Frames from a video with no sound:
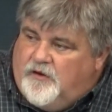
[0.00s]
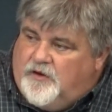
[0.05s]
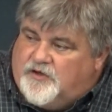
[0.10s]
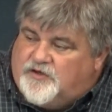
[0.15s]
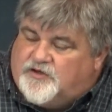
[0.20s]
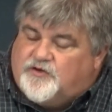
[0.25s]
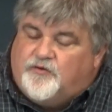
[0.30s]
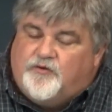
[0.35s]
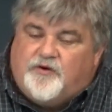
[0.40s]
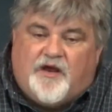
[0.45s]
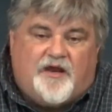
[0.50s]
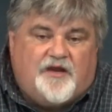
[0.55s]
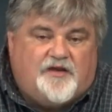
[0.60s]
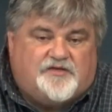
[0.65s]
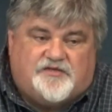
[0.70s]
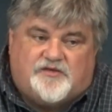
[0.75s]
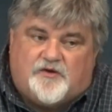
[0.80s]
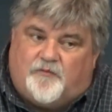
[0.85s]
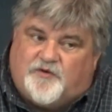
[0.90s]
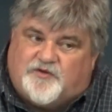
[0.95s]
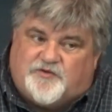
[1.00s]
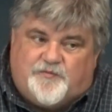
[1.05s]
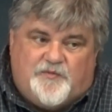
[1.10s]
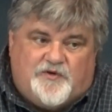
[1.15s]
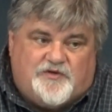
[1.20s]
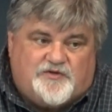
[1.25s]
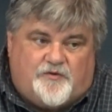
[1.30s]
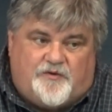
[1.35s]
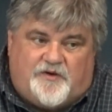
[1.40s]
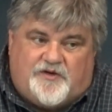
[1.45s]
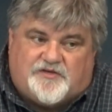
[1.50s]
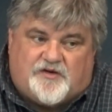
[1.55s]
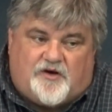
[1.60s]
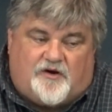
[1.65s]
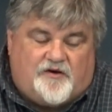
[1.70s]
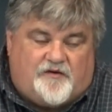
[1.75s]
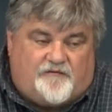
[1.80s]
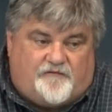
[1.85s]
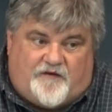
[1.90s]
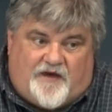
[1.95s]
It's created so much misery, it's
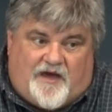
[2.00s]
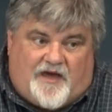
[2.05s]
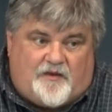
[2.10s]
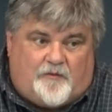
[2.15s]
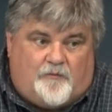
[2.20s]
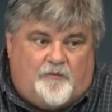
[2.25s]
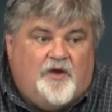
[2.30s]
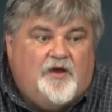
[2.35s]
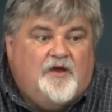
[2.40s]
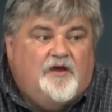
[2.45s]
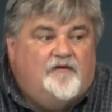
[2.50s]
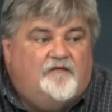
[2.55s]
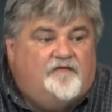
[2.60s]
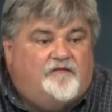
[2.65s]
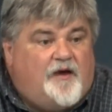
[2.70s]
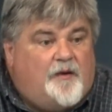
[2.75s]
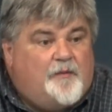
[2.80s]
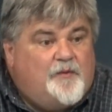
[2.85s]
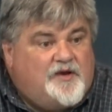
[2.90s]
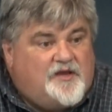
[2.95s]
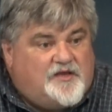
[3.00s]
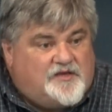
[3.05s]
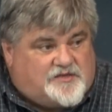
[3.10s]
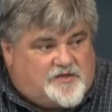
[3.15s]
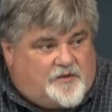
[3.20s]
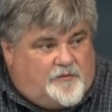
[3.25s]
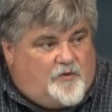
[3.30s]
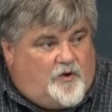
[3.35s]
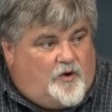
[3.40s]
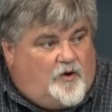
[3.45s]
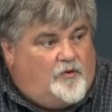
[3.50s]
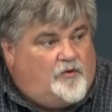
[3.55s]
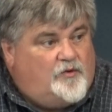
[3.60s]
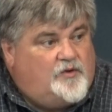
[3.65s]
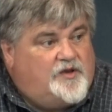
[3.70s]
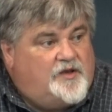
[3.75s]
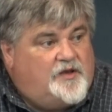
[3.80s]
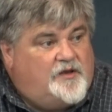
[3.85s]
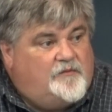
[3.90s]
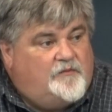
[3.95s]
hard to fathom. Feminism
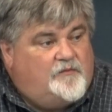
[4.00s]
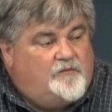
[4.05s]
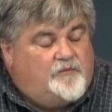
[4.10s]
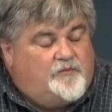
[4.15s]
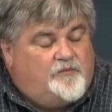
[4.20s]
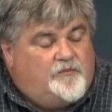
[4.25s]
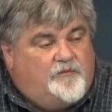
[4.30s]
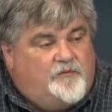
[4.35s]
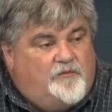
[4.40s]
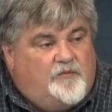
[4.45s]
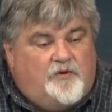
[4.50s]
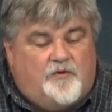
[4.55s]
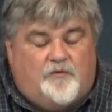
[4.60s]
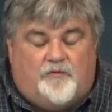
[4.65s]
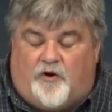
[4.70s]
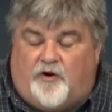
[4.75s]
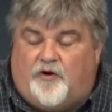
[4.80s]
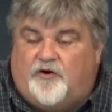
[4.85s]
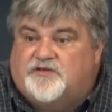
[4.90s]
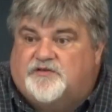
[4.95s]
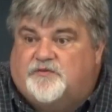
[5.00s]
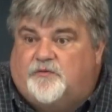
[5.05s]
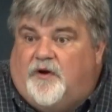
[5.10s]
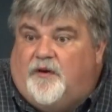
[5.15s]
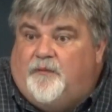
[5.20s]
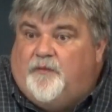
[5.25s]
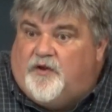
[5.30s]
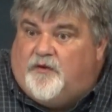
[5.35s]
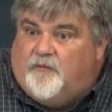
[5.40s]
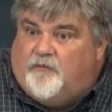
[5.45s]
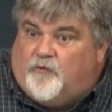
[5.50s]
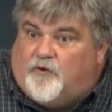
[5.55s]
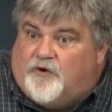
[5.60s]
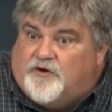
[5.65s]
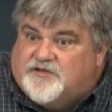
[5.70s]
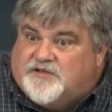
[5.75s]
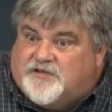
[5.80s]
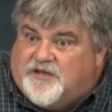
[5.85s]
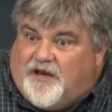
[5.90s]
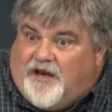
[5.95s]
only hurts women
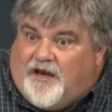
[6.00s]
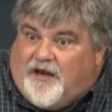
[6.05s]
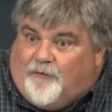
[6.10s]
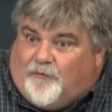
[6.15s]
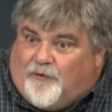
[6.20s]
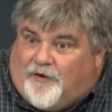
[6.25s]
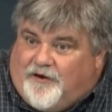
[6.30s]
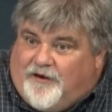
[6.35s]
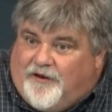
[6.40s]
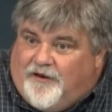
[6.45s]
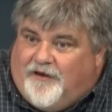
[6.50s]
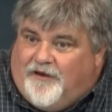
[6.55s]
worse than anyone.